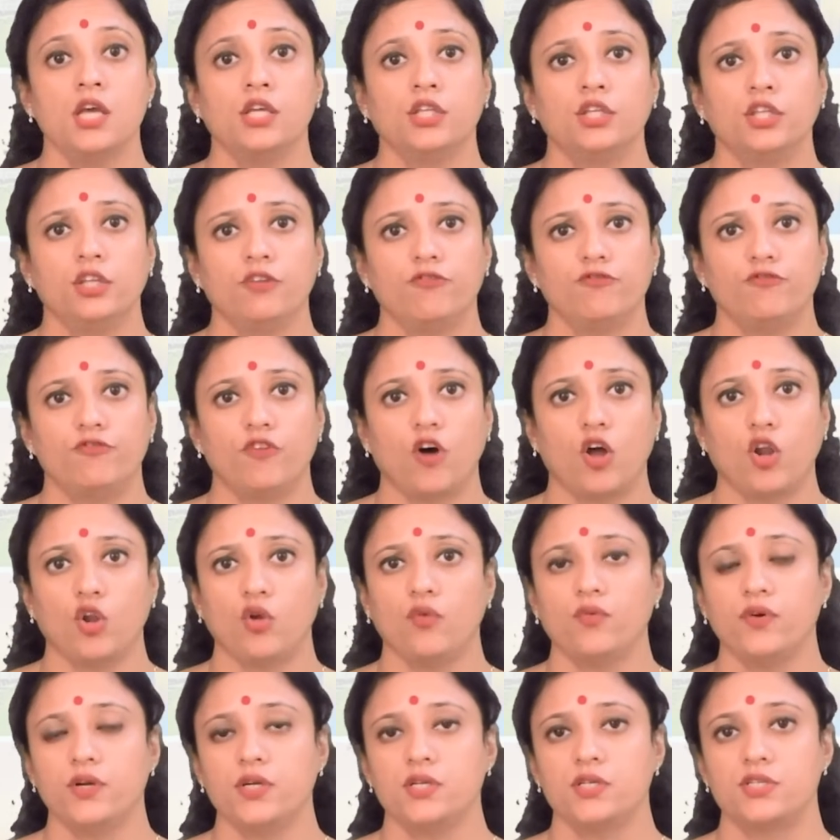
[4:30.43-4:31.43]
The
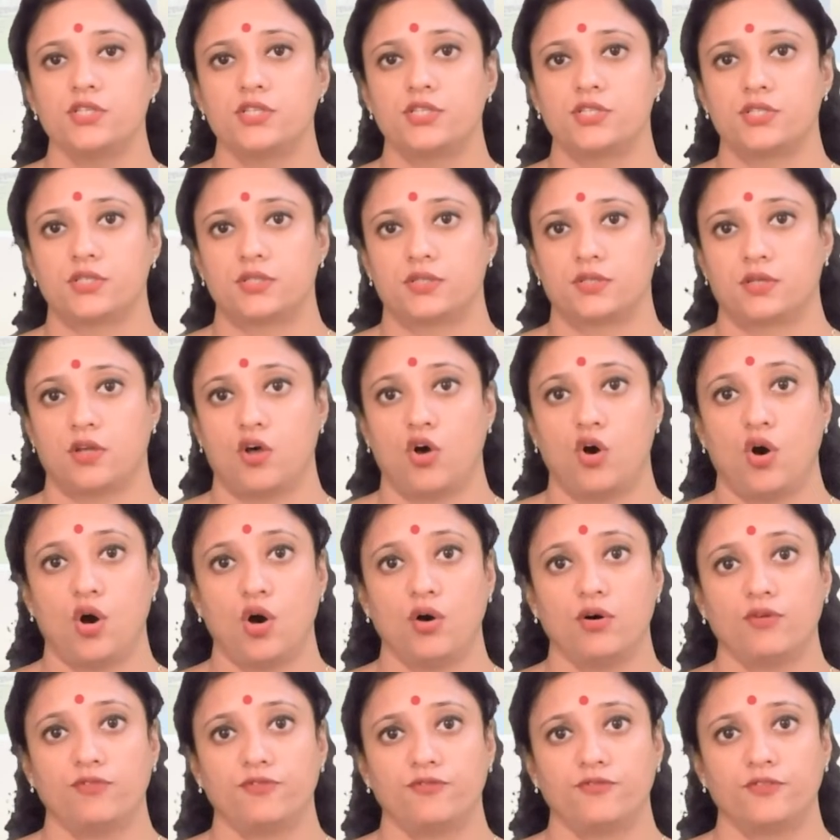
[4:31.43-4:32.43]
followers
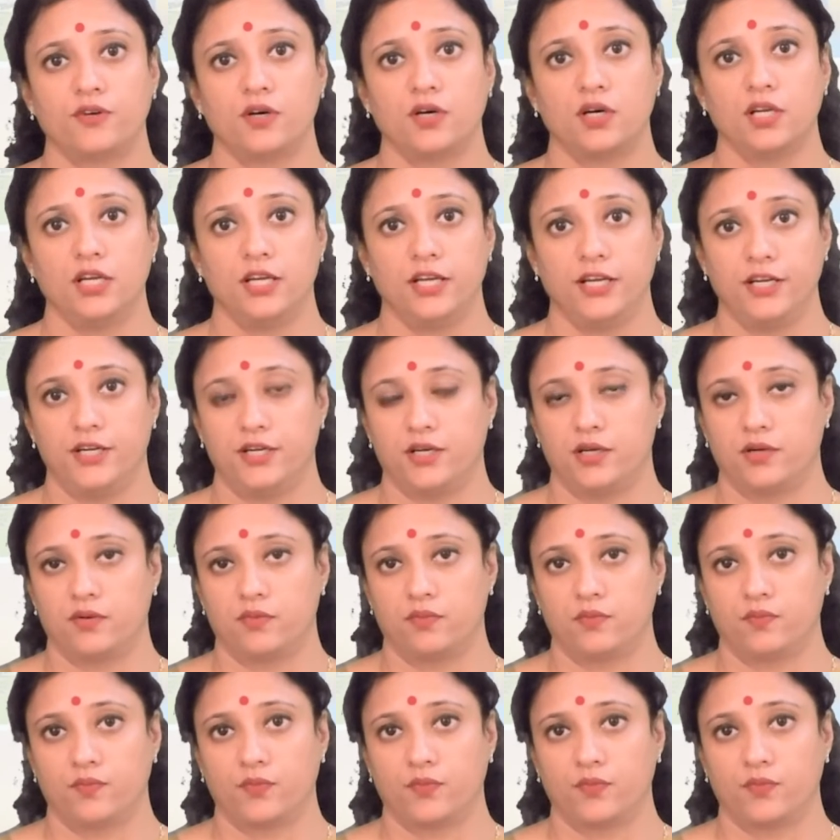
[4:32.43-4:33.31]
of a leader